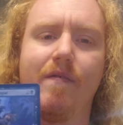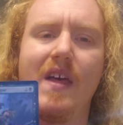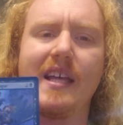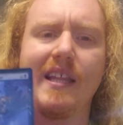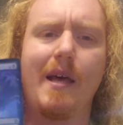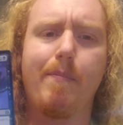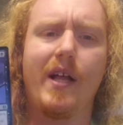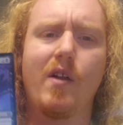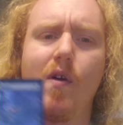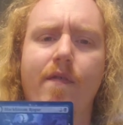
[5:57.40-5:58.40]
thing that they
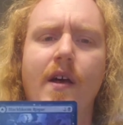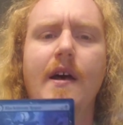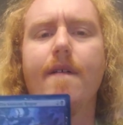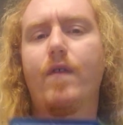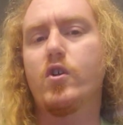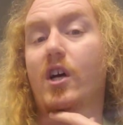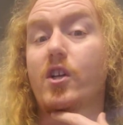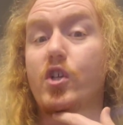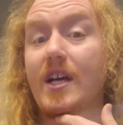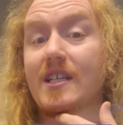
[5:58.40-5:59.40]
played with first on
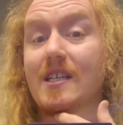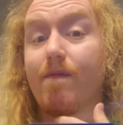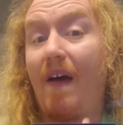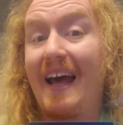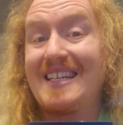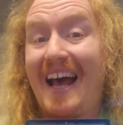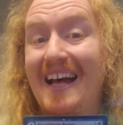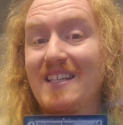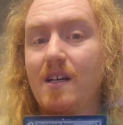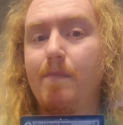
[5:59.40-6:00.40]
Jace's
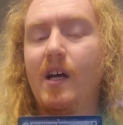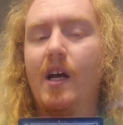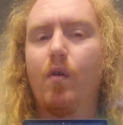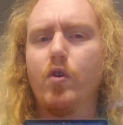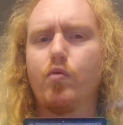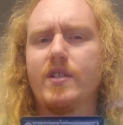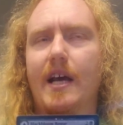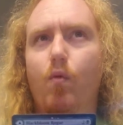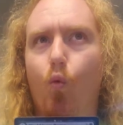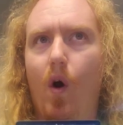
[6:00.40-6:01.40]
Phantasm, which was
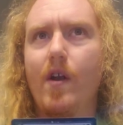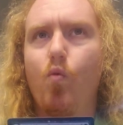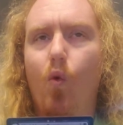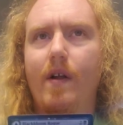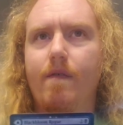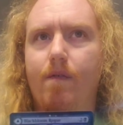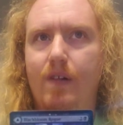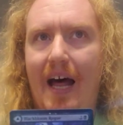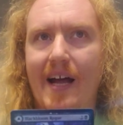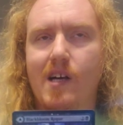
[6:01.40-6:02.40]
a 1/1
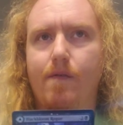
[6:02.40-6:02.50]
flyer